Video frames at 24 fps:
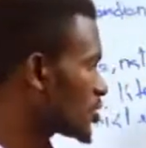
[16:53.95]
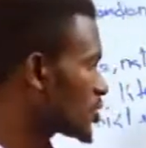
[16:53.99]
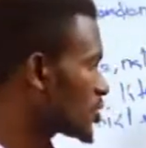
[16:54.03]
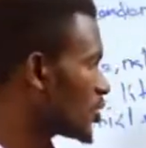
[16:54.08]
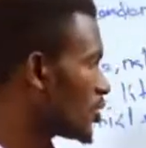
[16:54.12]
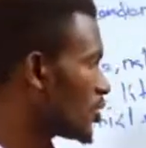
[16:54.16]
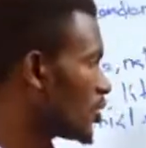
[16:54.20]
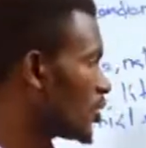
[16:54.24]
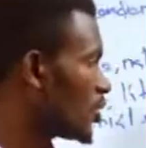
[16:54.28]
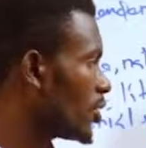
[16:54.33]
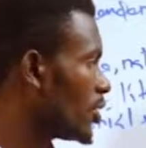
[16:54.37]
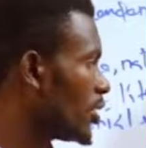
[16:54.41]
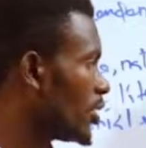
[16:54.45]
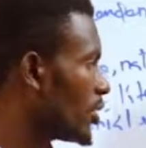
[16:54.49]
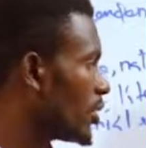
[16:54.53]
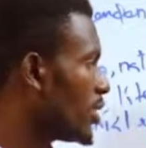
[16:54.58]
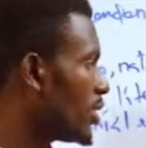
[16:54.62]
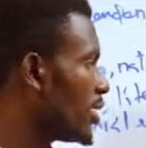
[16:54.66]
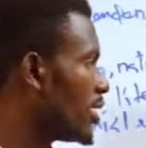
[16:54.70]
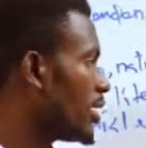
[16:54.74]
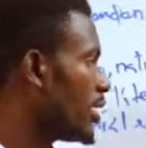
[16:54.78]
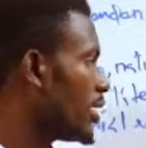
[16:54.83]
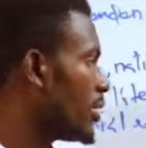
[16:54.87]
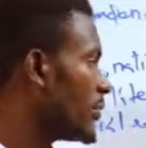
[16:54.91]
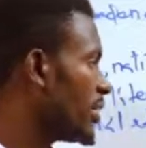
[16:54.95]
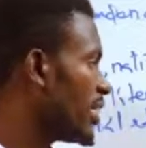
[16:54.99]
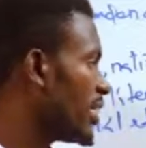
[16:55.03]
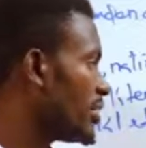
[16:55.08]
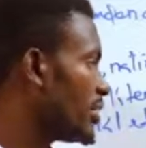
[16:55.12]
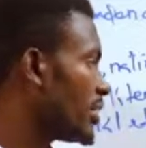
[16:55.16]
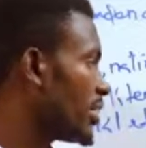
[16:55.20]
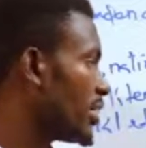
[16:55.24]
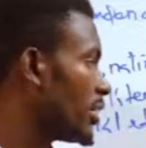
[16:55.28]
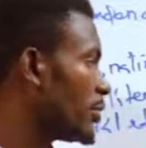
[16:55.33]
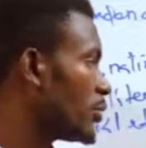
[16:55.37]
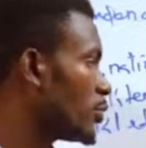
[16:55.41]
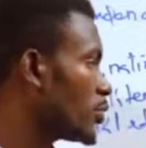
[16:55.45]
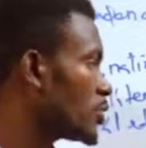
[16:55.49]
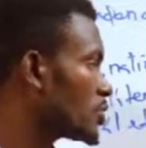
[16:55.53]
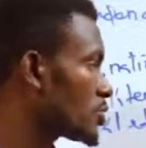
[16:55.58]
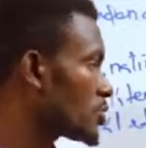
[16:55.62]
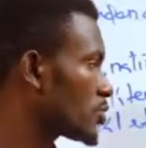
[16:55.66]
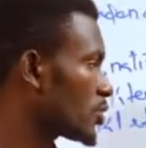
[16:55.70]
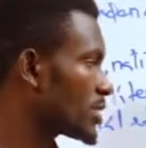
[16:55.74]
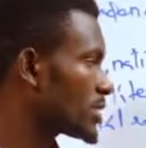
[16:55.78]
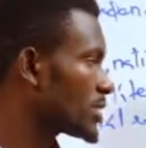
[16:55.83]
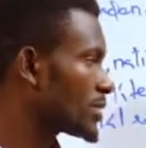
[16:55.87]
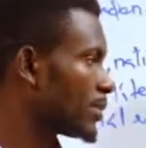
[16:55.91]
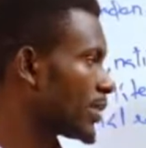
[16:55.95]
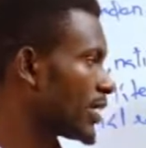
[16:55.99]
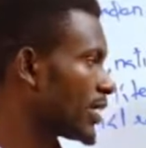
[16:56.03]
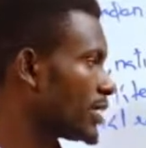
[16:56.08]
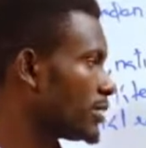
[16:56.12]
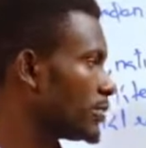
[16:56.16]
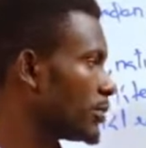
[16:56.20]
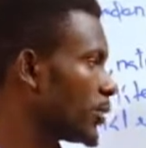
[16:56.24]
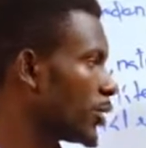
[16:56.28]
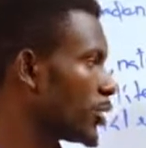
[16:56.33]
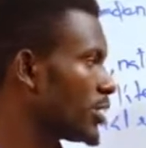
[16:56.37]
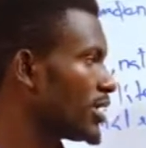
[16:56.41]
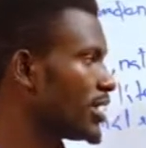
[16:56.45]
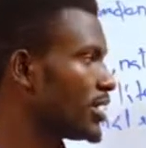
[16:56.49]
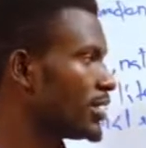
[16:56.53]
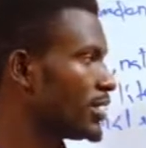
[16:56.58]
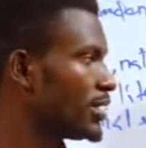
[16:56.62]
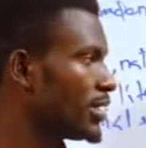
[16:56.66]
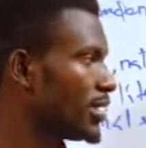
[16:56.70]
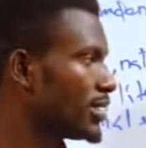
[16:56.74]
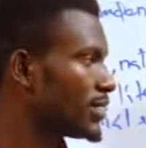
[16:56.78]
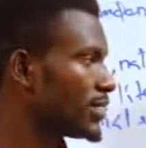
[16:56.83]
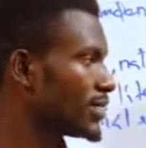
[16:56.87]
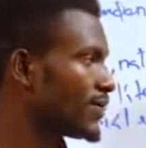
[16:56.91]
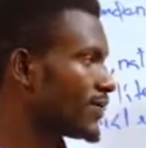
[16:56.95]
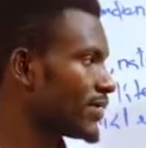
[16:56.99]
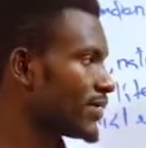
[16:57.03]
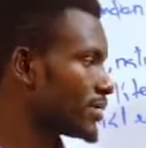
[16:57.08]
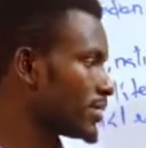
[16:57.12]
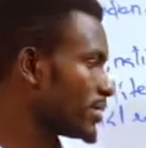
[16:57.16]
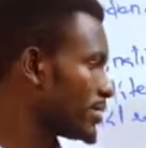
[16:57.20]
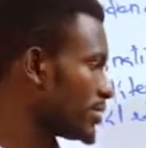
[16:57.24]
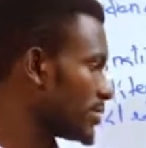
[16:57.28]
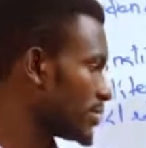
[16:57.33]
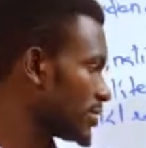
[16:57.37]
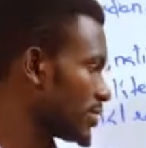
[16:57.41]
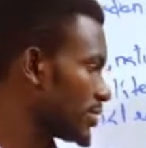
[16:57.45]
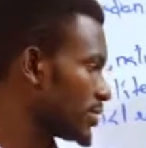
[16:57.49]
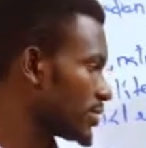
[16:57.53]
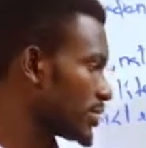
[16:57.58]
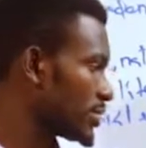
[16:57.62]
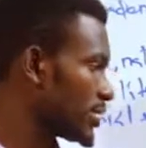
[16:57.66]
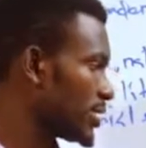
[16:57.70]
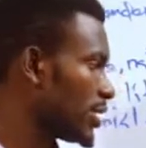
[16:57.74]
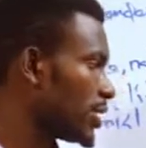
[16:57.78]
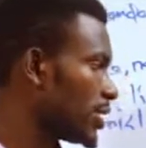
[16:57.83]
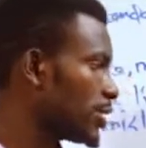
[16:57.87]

So the main aim was to expand modern health facilities